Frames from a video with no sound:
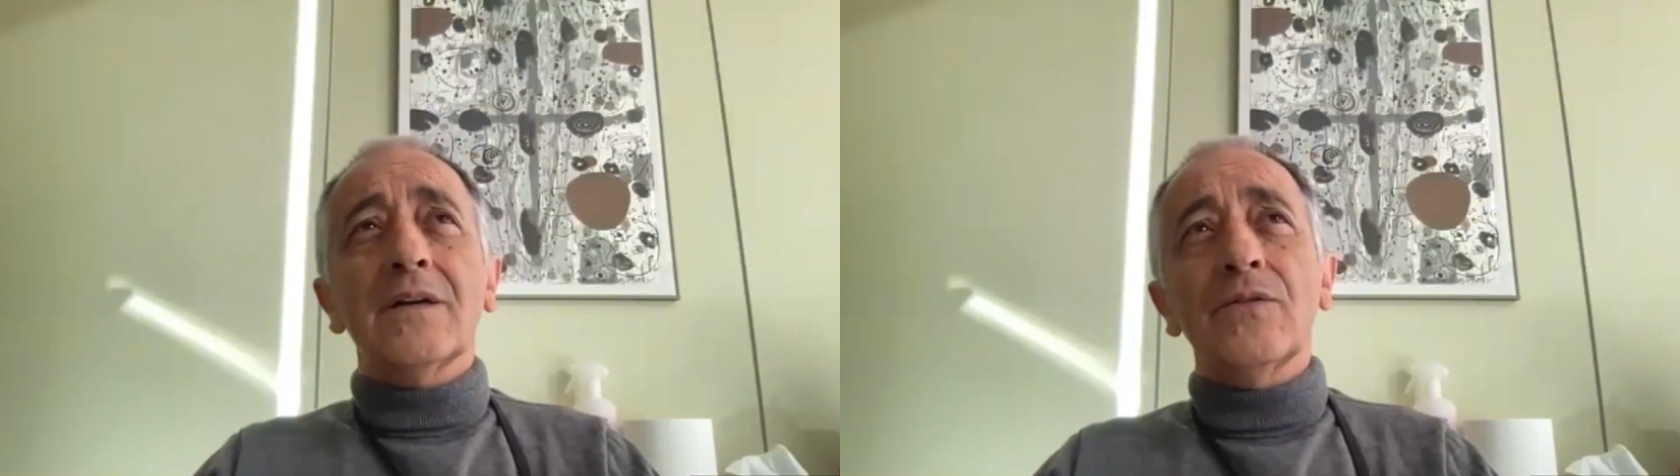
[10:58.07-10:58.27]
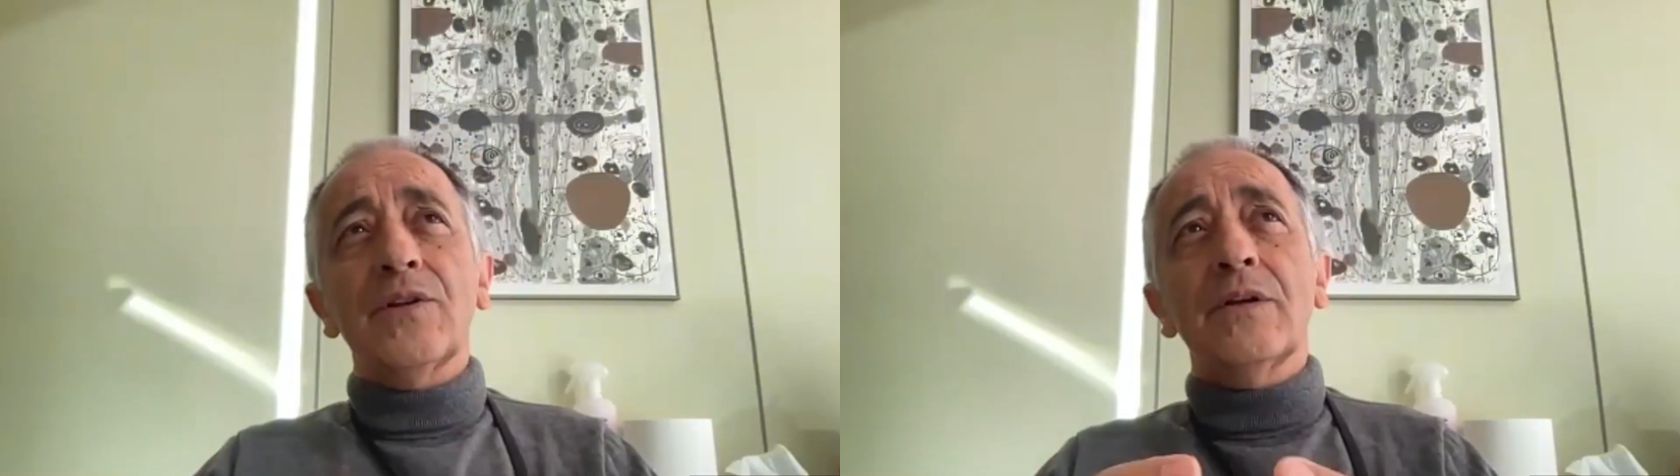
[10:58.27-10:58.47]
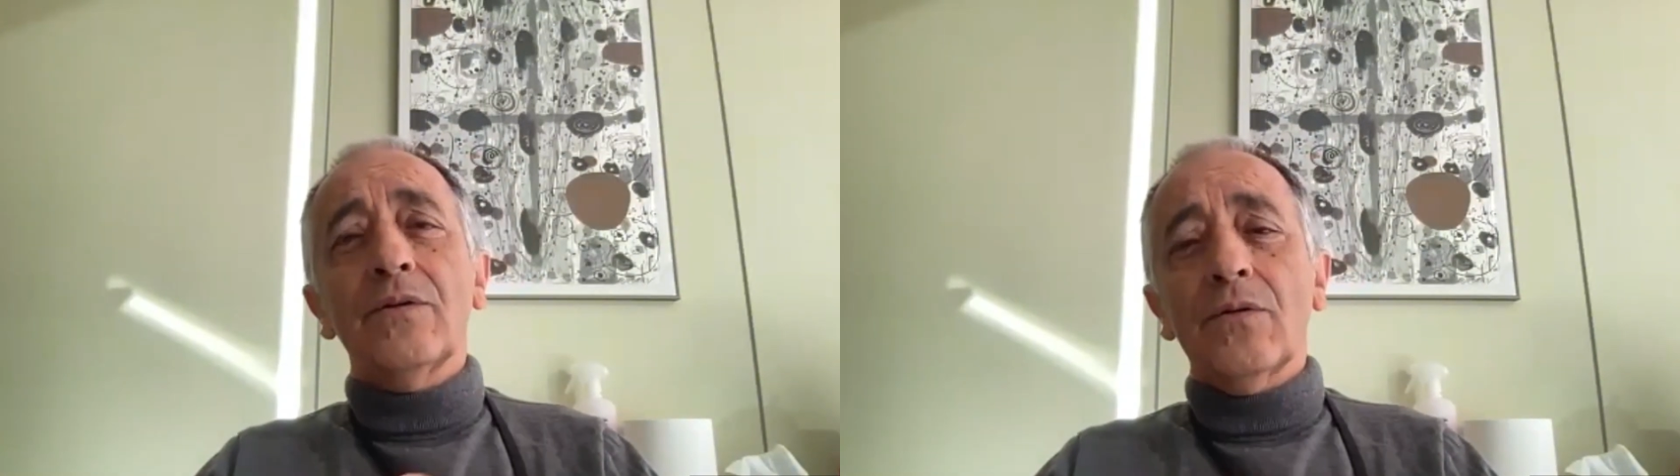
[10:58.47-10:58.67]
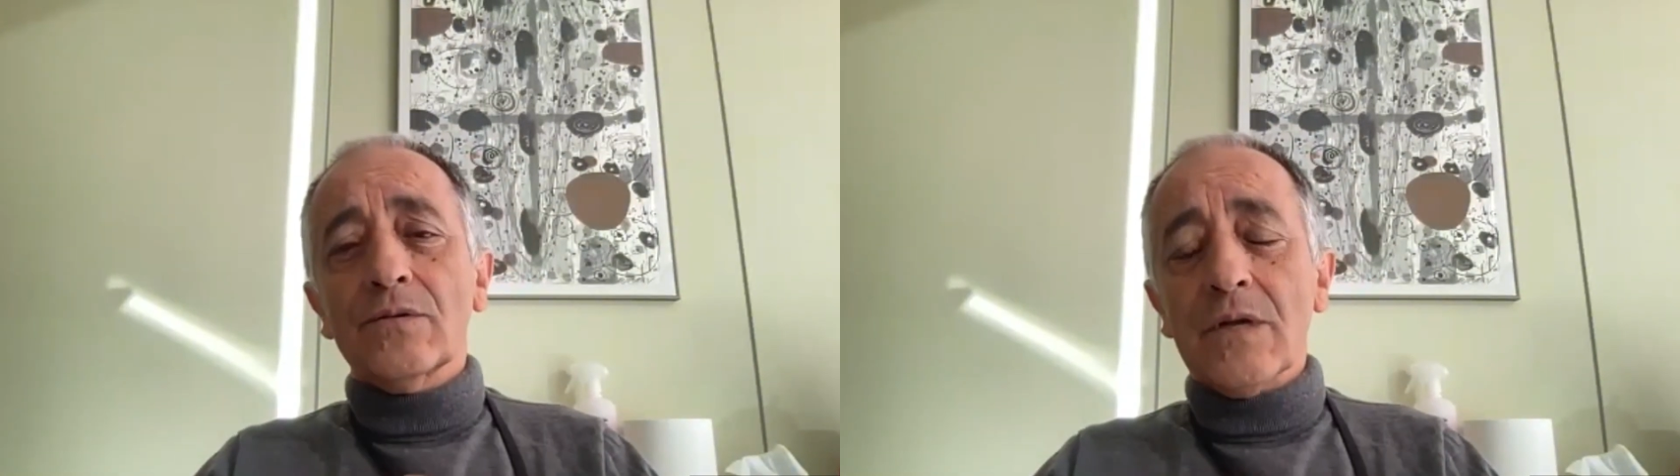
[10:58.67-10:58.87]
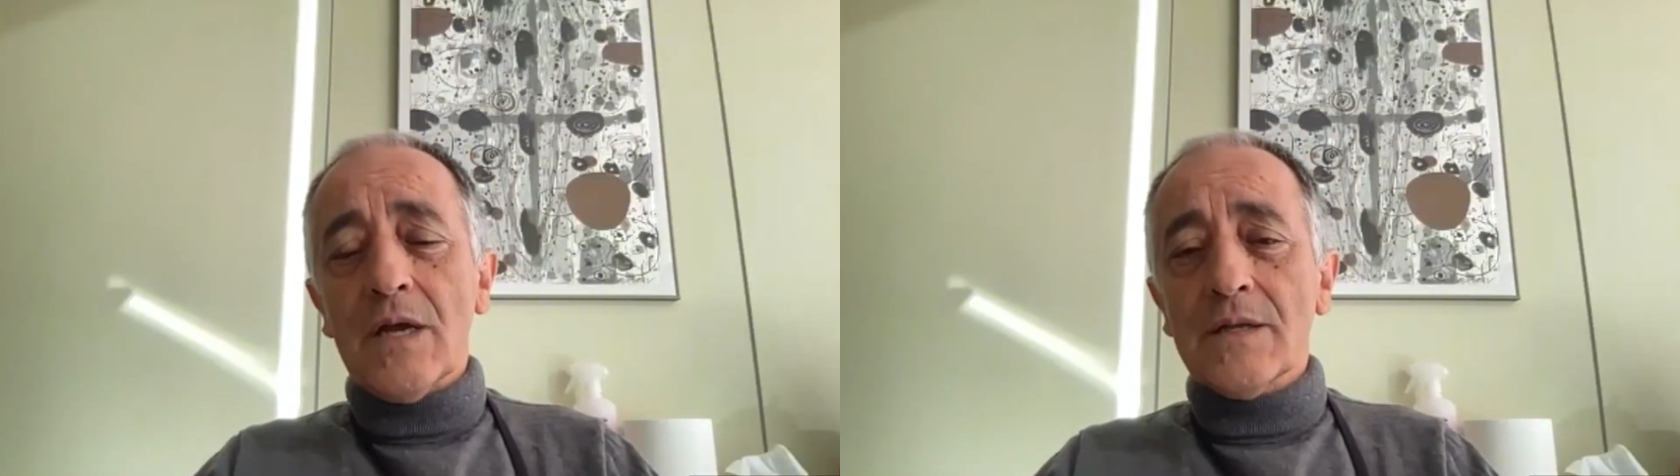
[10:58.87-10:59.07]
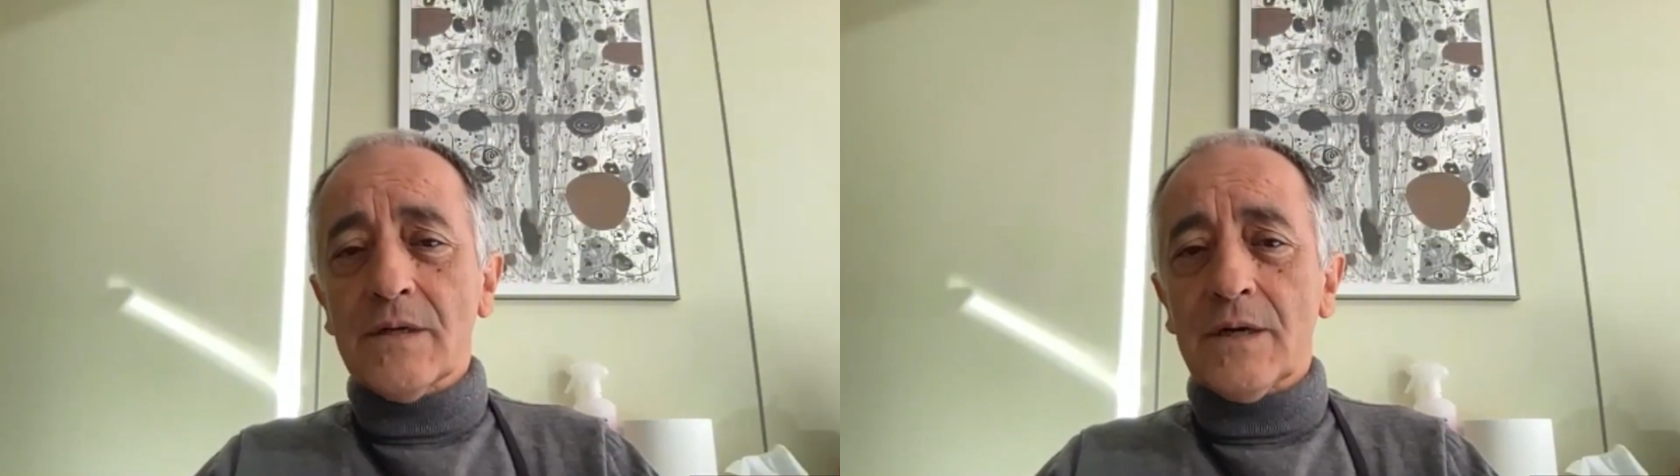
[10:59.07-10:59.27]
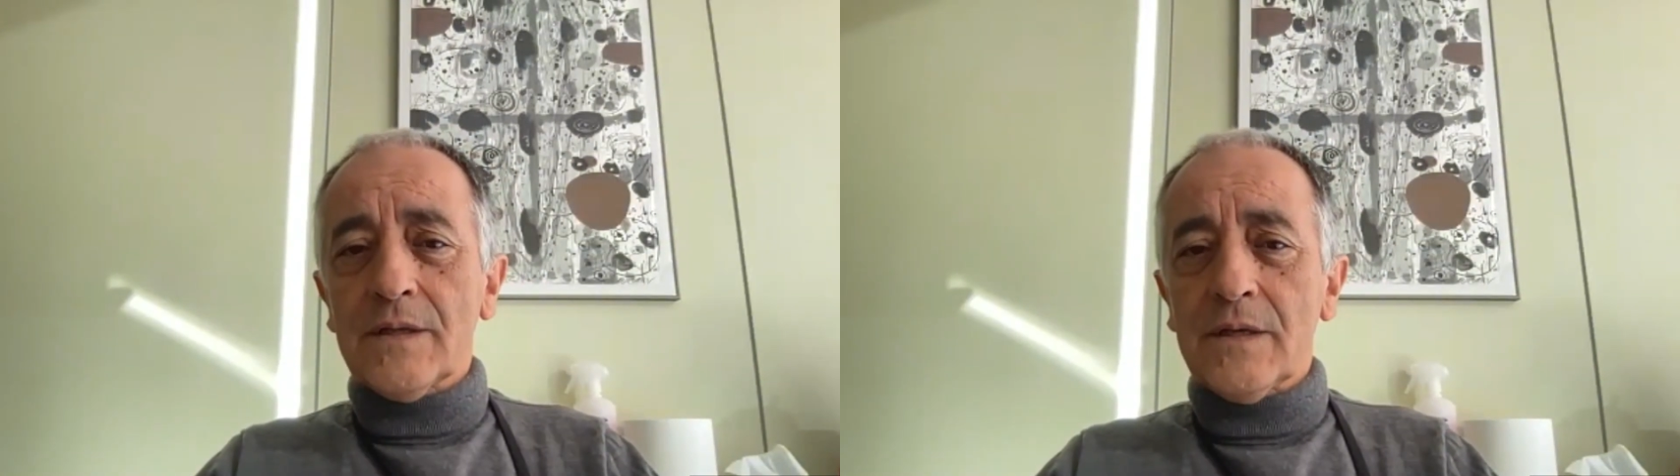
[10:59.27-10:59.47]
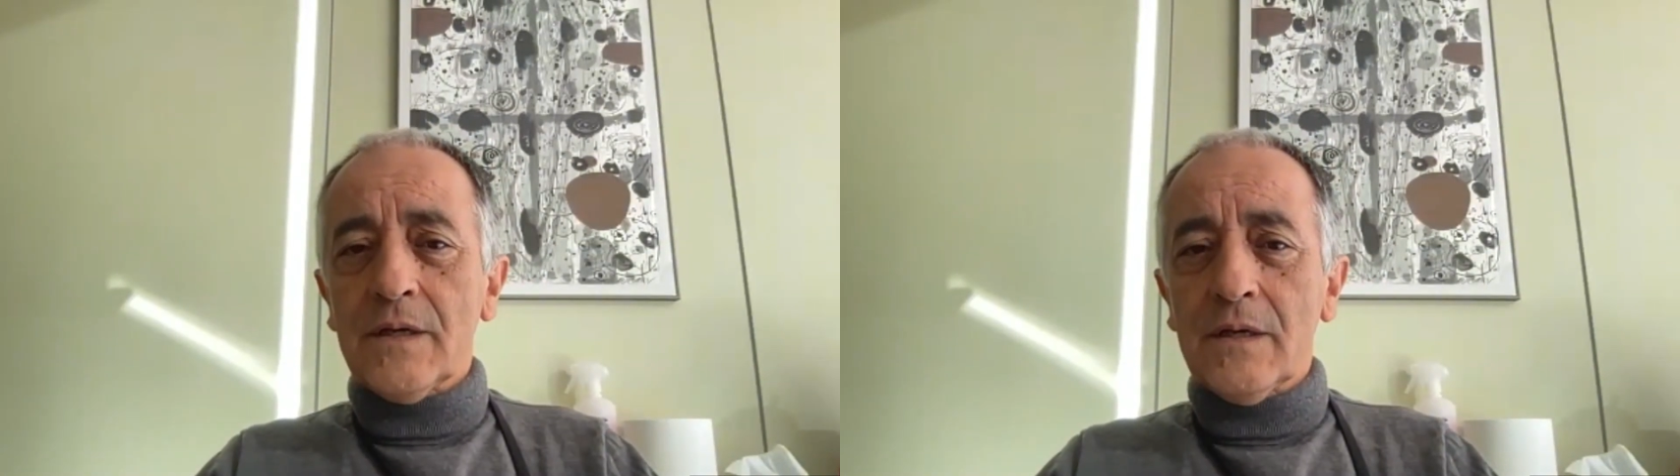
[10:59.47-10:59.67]
reticulocytes are
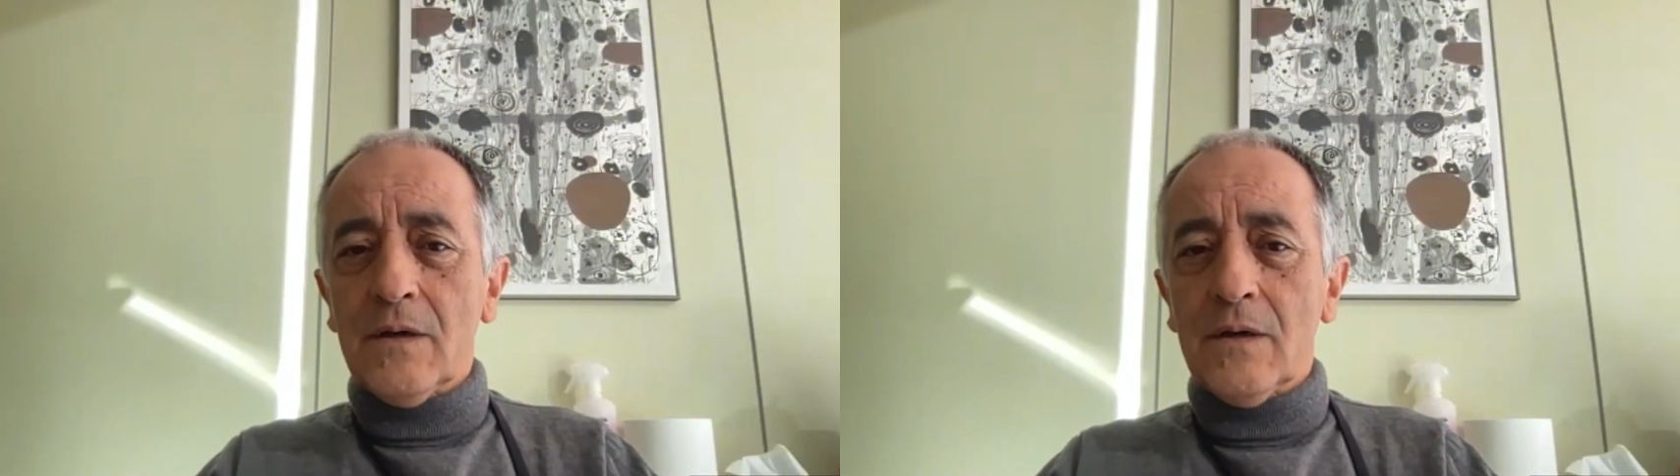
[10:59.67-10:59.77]
the